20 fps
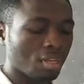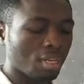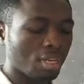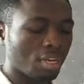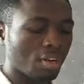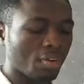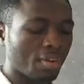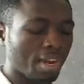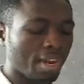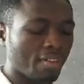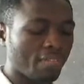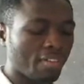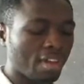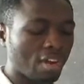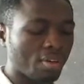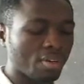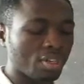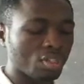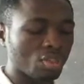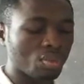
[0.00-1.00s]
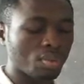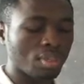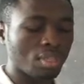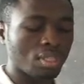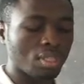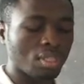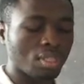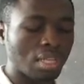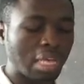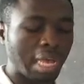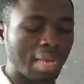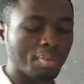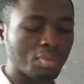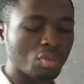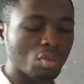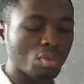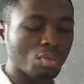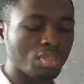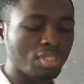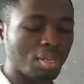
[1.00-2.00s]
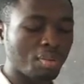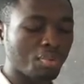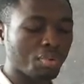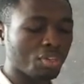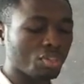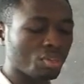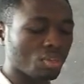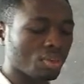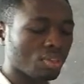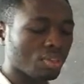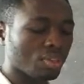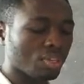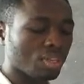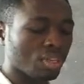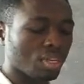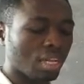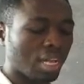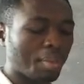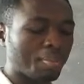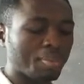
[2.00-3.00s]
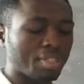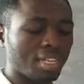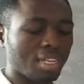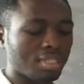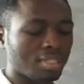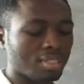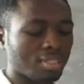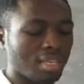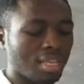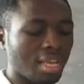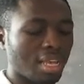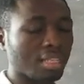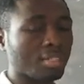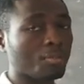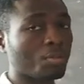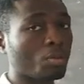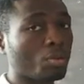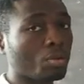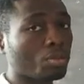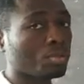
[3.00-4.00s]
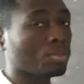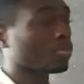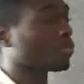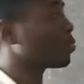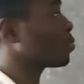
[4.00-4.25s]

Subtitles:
area varies with the absolute temperature, capital T, as follows.